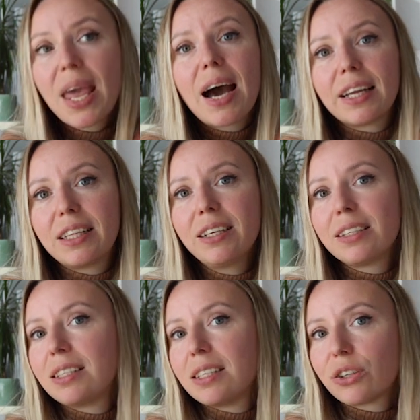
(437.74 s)
I think
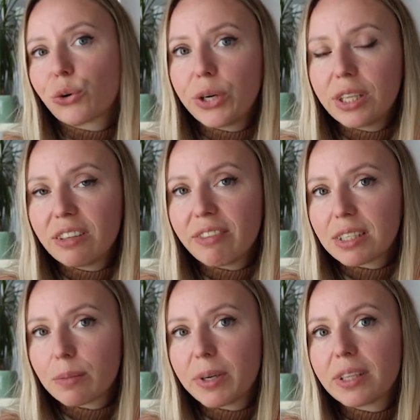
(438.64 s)
this is a great
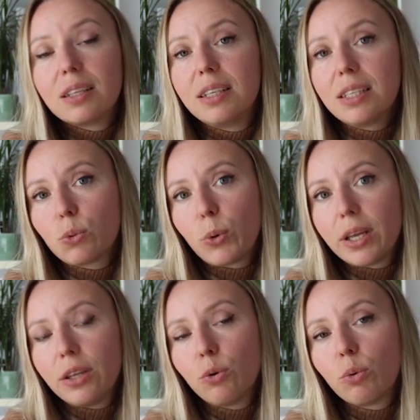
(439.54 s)
investment. This way
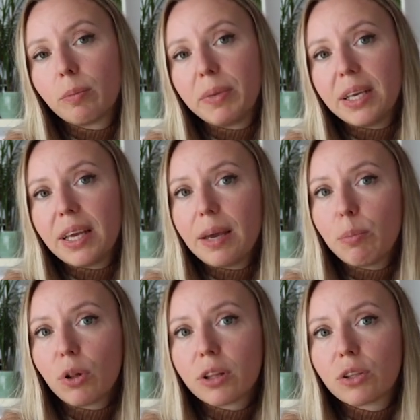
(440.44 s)
you will be
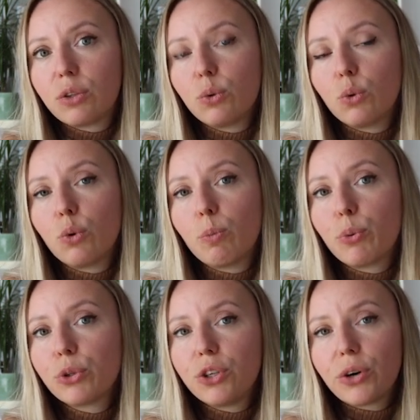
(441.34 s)
able to
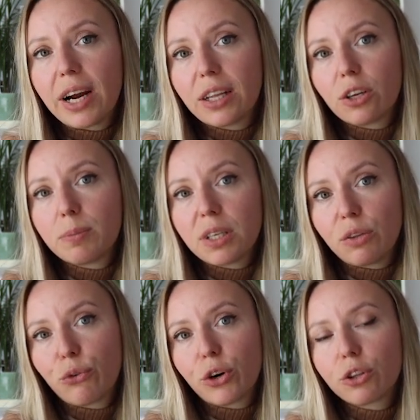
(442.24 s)
put your items
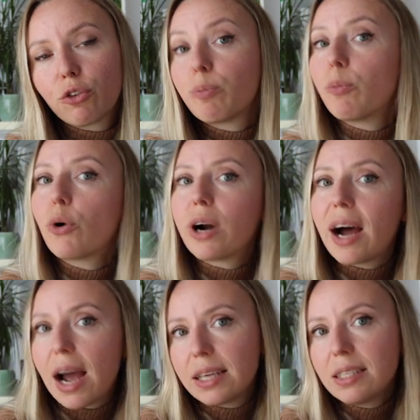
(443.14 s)
in front of more
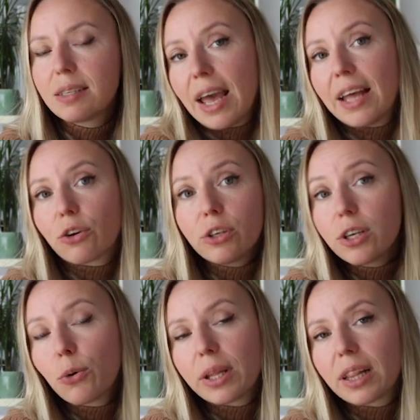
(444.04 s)
eyes and
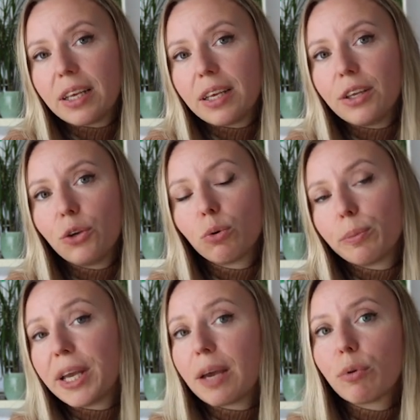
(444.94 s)
consequently you will
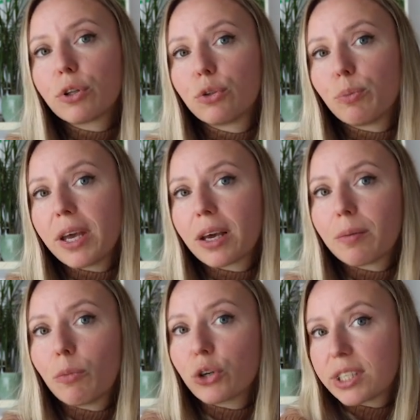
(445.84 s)
be able to make more